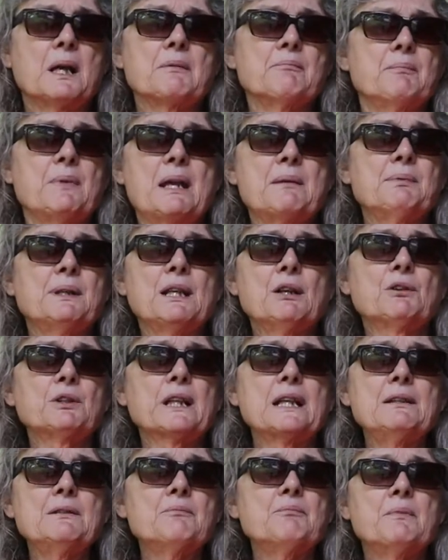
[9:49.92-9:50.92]
maybe
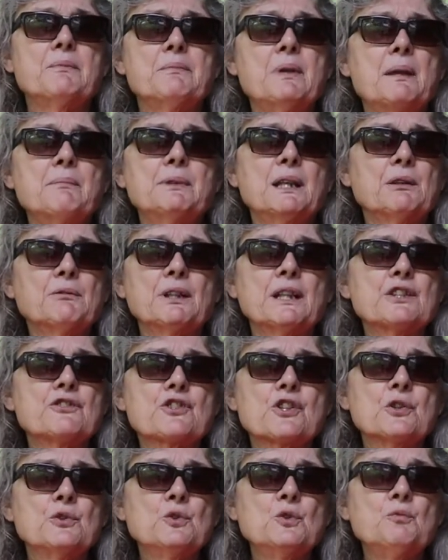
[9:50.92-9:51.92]
only
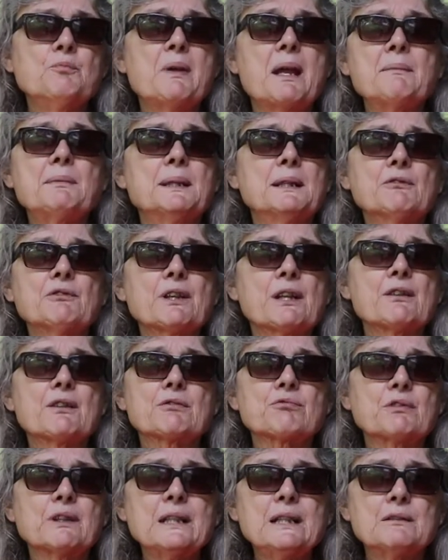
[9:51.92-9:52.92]
2, maybe only
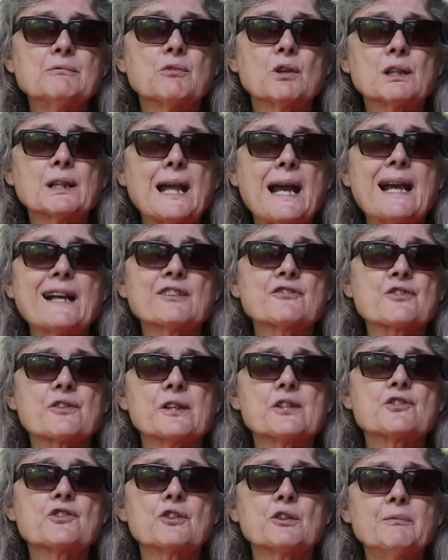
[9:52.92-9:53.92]
3 will
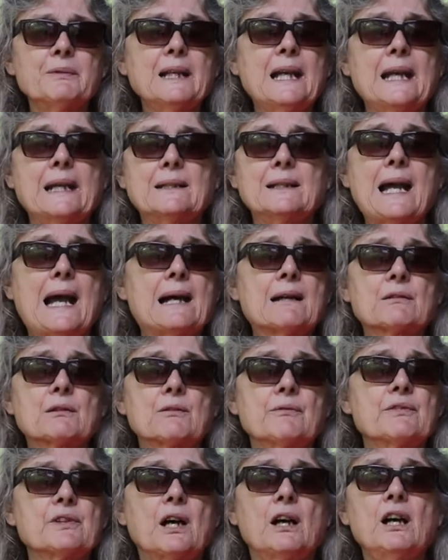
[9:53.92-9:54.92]
actually germinate out
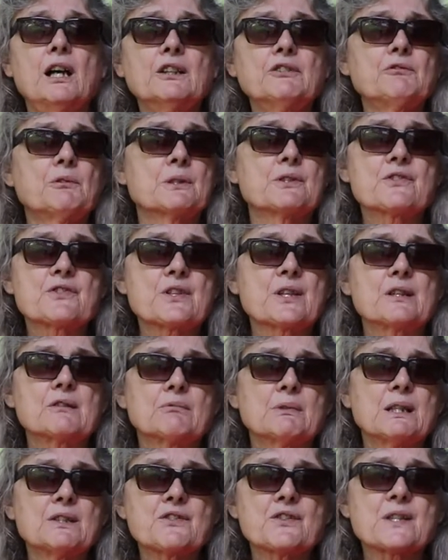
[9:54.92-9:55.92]
of the hundreds that
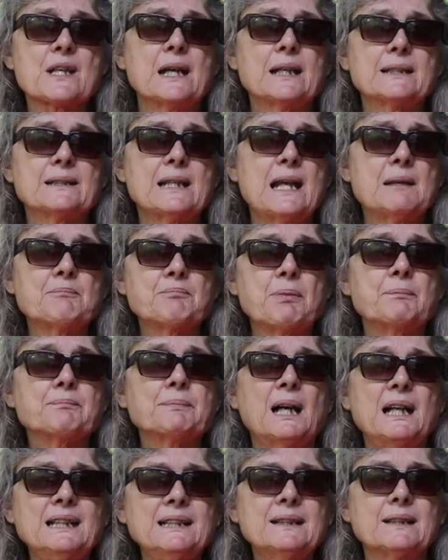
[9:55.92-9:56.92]
are inside that
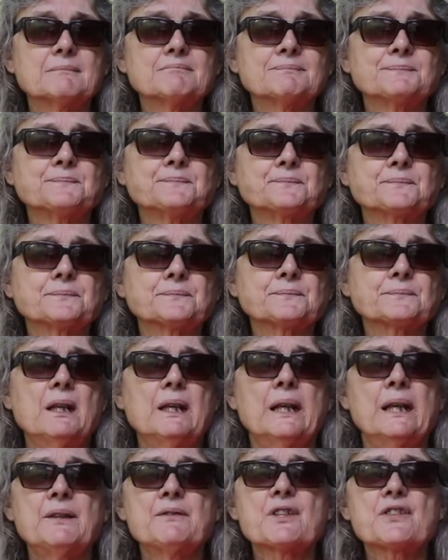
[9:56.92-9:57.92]
papaya.
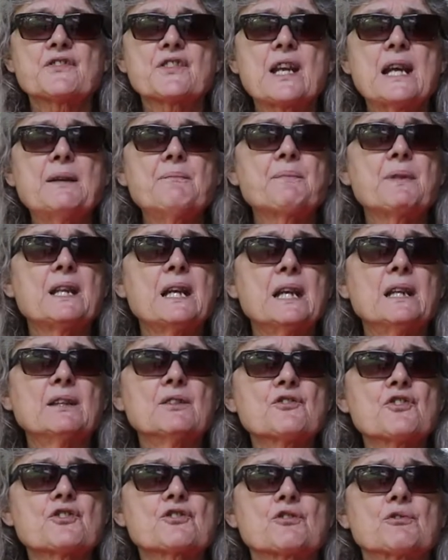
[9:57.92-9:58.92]
And the same thing
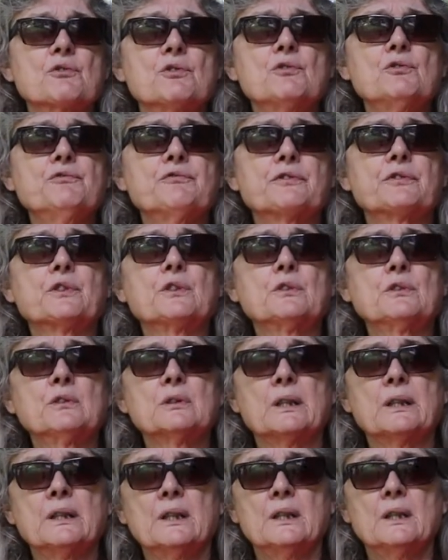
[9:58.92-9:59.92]
is true for
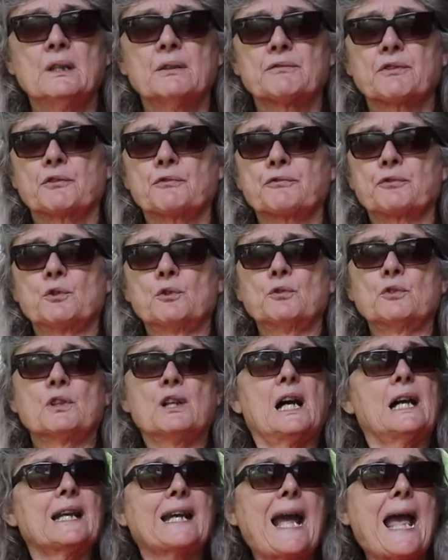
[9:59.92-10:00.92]
fruit
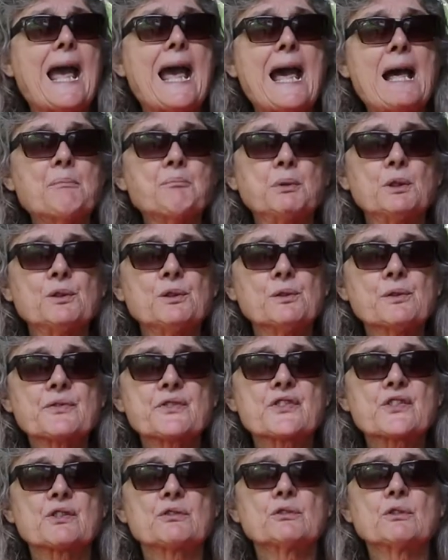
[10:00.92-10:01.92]
like
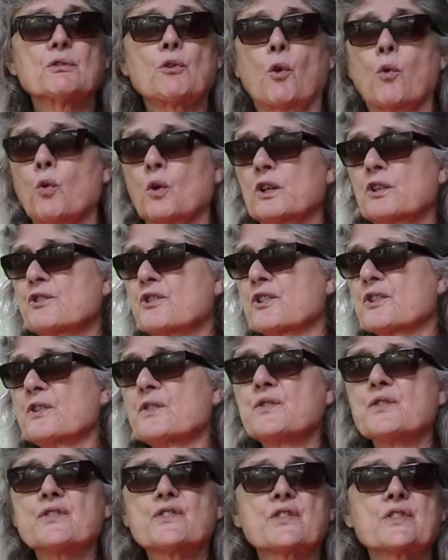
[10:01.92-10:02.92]
apples or
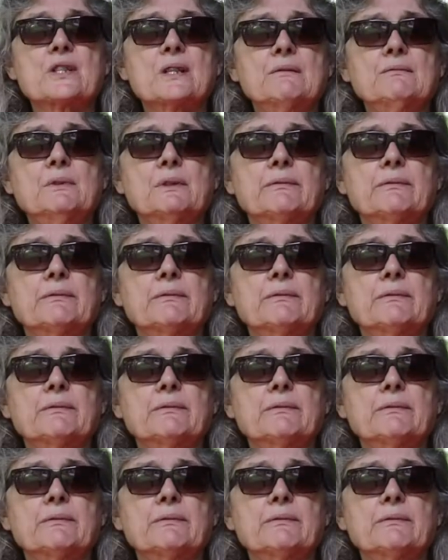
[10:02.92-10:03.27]
oranges and,